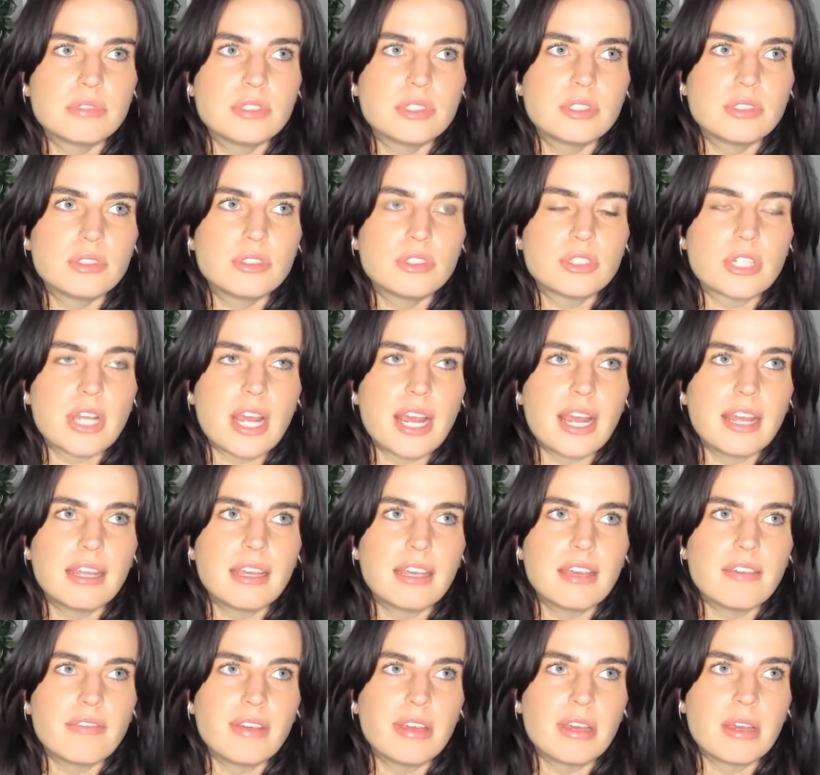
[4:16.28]
try
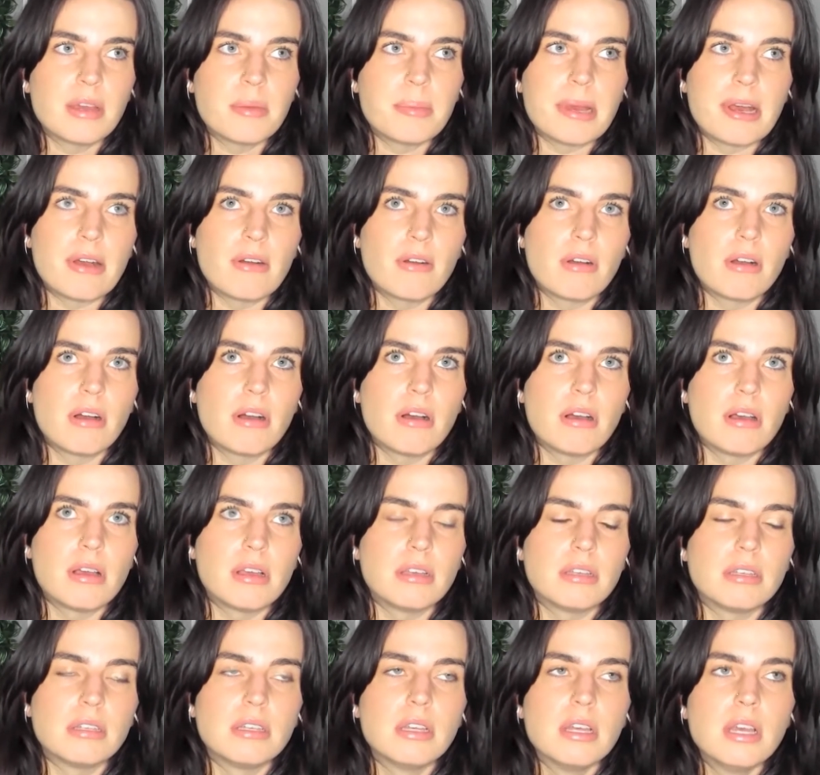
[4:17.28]
giving up
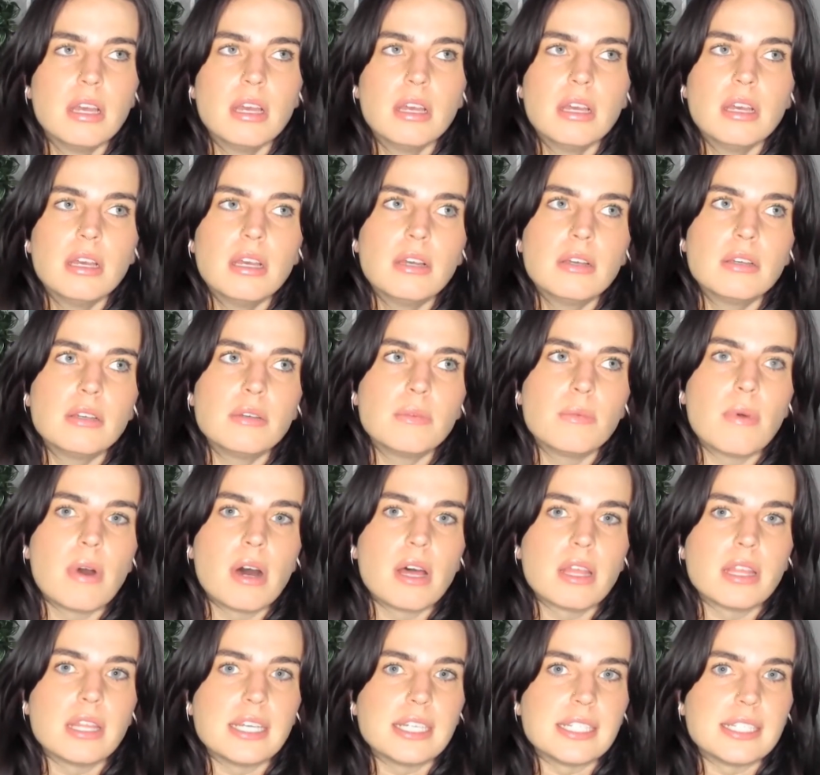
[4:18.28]
alcohol
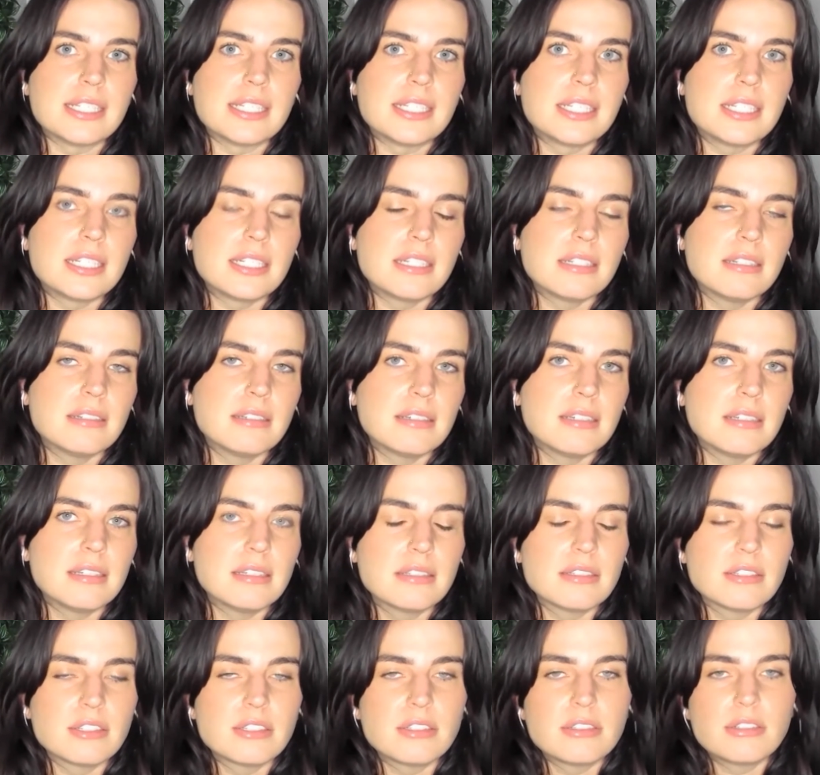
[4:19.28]
while this
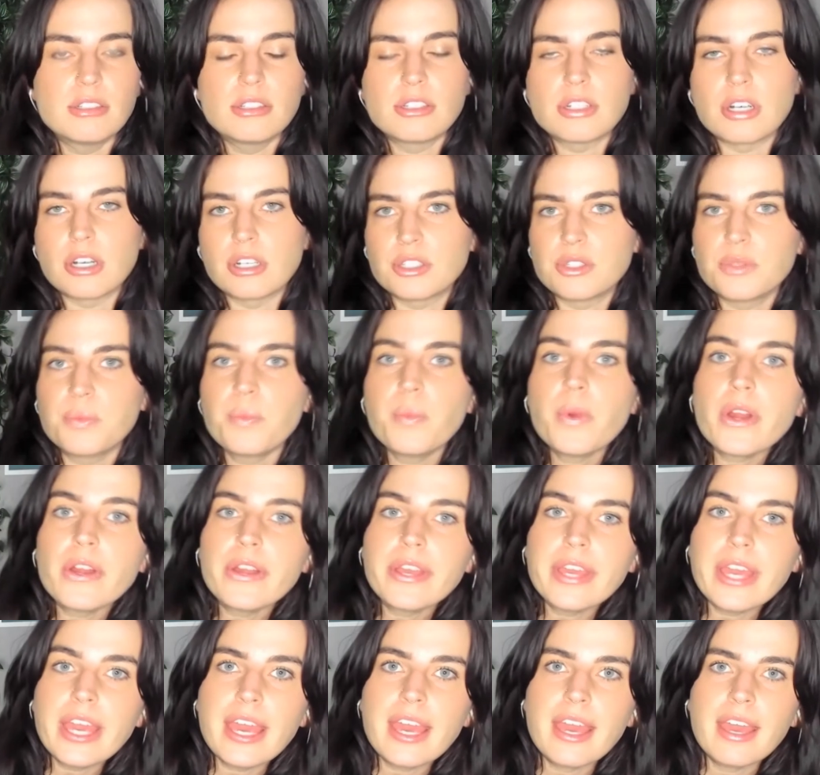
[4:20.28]
starts
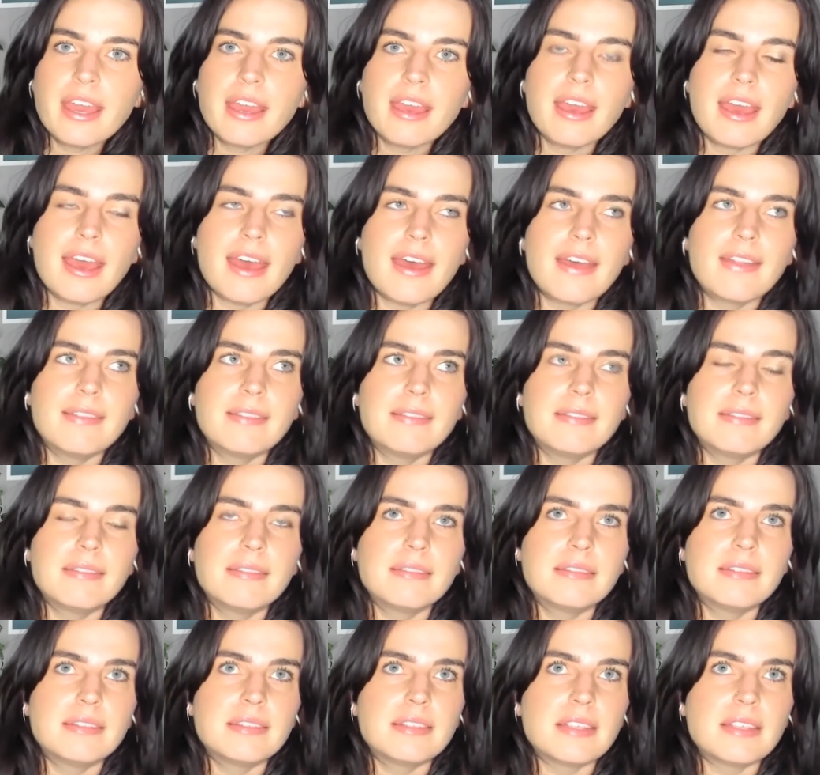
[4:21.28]
working,
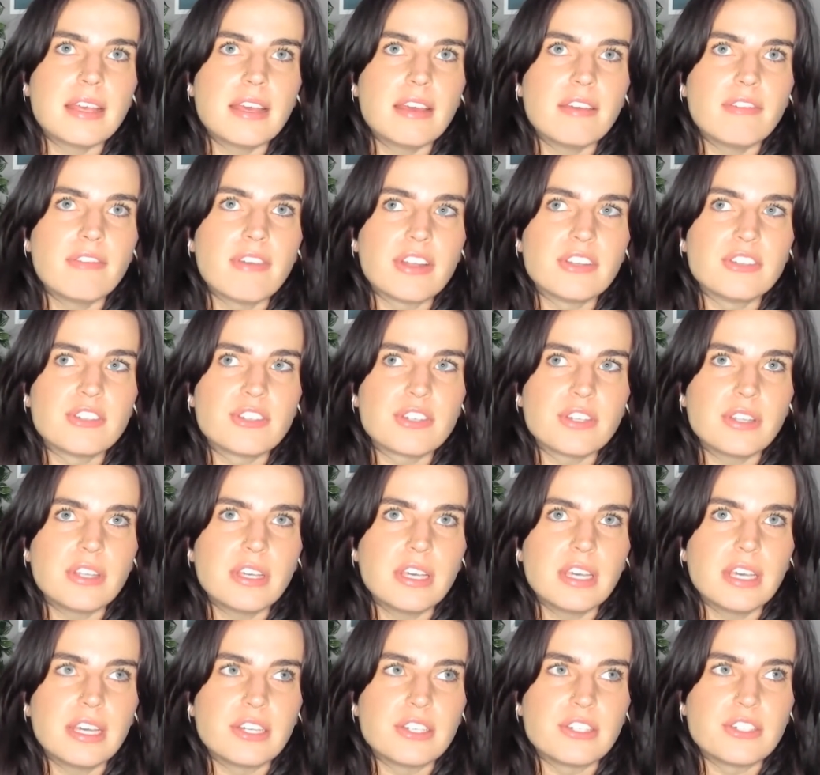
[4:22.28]
and
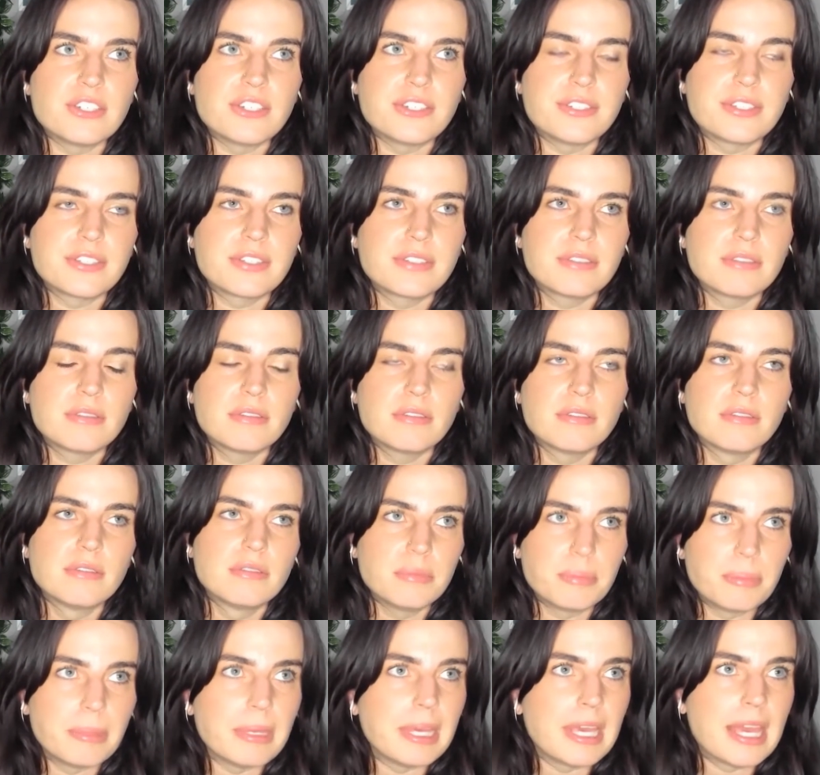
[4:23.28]
eventually it just
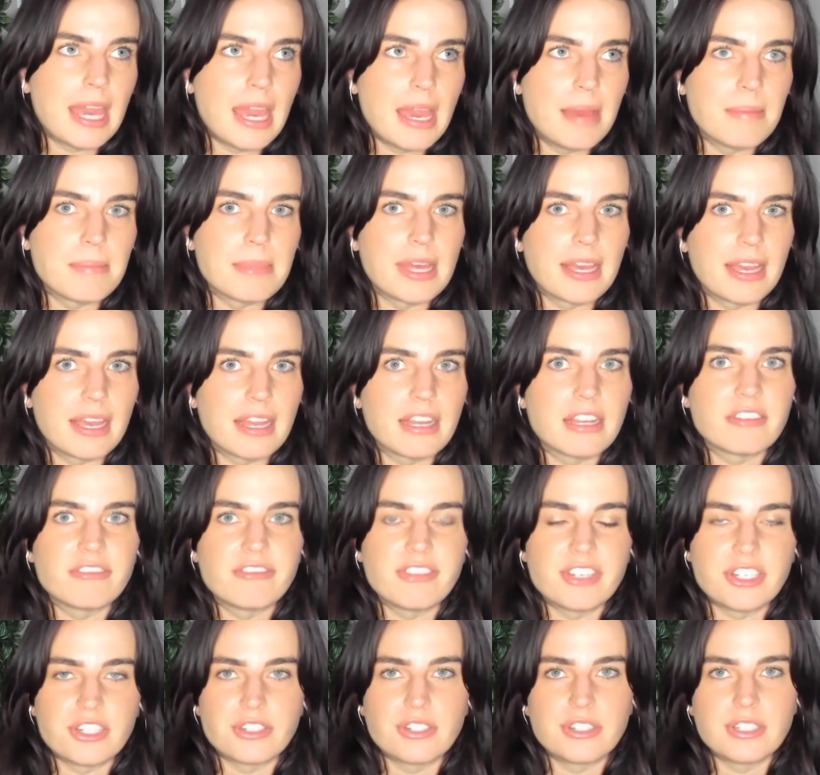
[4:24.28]
became an
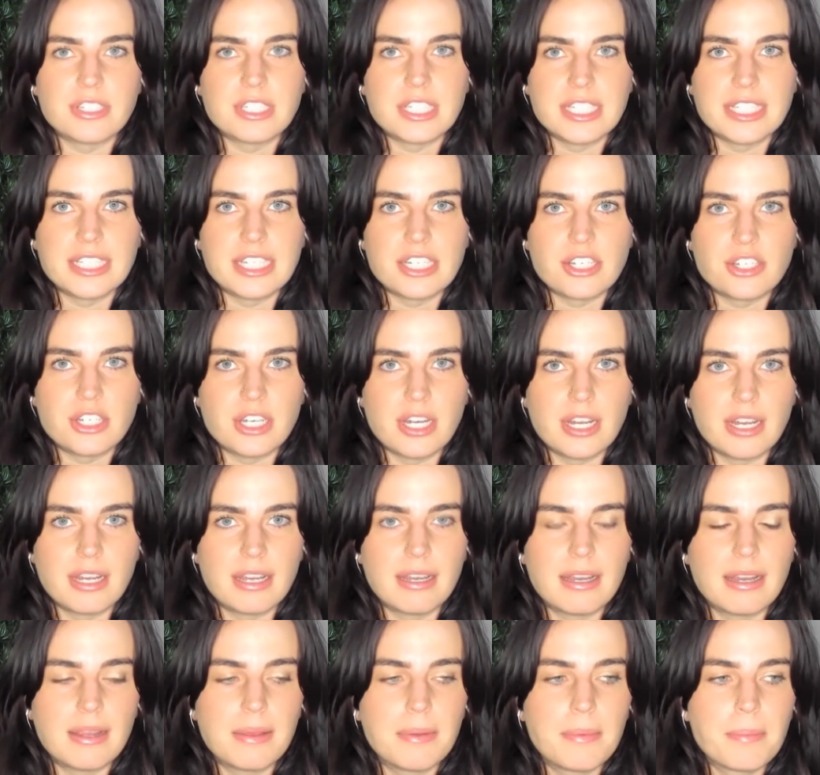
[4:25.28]
official
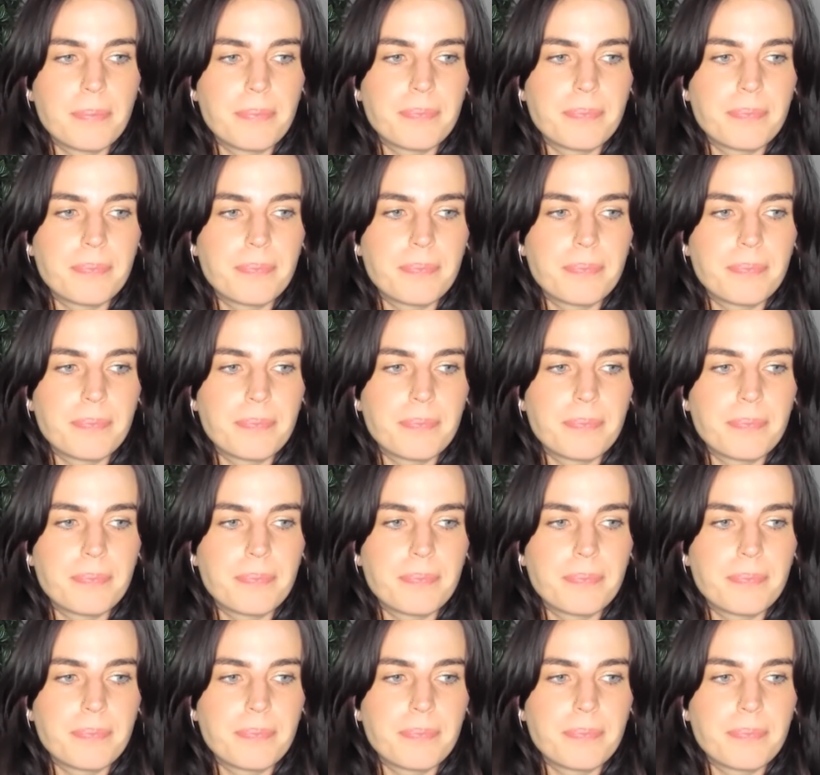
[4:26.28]
decision,